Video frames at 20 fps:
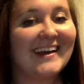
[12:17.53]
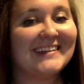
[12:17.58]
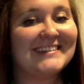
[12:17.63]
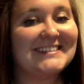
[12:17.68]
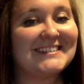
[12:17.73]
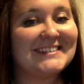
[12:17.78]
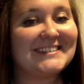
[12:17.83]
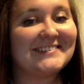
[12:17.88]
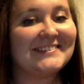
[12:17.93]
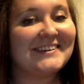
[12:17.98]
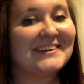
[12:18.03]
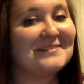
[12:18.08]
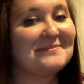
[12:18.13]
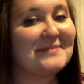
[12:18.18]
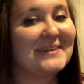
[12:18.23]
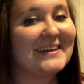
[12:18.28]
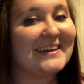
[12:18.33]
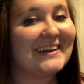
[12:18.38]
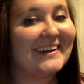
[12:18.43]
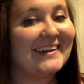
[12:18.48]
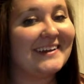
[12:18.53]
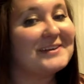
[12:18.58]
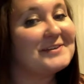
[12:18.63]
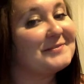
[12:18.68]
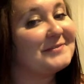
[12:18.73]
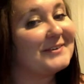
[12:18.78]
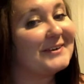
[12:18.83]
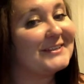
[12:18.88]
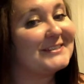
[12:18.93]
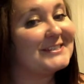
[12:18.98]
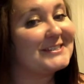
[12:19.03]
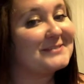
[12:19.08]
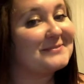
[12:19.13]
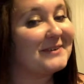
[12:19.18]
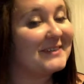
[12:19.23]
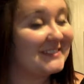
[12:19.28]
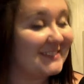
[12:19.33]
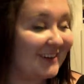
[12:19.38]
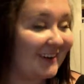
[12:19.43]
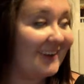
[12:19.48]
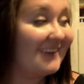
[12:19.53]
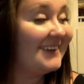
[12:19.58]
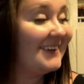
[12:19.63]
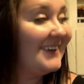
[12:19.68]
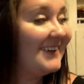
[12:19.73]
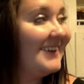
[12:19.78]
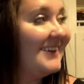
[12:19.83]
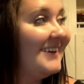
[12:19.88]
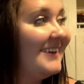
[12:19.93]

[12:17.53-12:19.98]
Do you want to be in it for just one song?